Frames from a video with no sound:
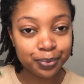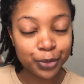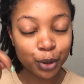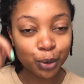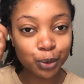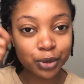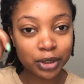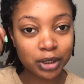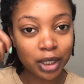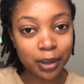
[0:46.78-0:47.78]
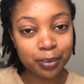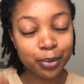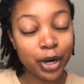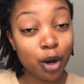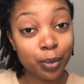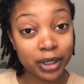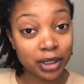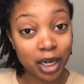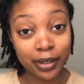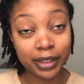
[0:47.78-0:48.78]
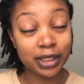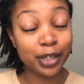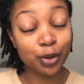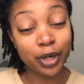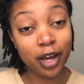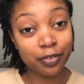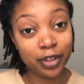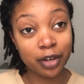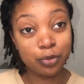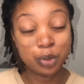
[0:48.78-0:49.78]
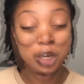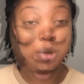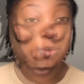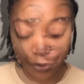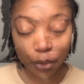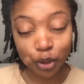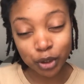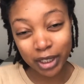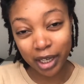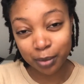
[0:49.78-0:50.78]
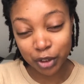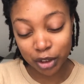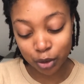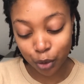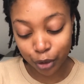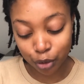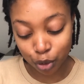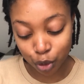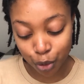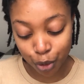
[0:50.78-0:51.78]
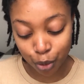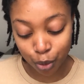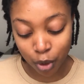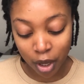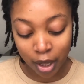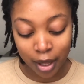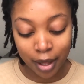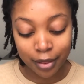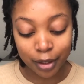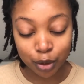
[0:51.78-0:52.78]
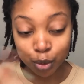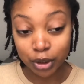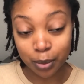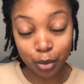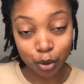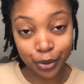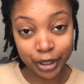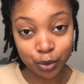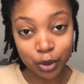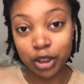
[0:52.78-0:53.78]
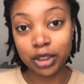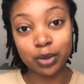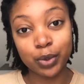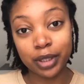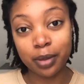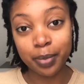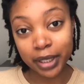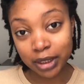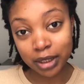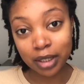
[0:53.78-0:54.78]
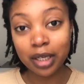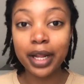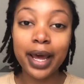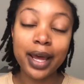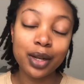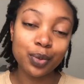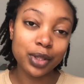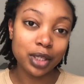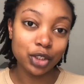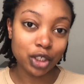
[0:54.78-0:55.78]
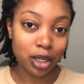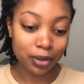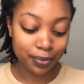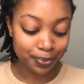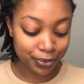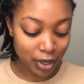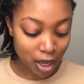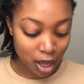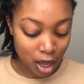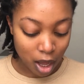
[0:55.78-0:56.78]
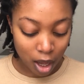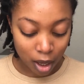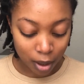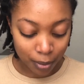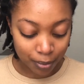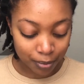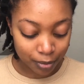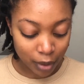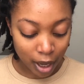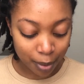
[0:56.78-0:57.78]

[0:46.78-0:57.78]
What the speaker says: those brow mascaras. I don't have that for now. For today, I'm just going to show you the two simple ways, which is with the pencil and with the gel. I'm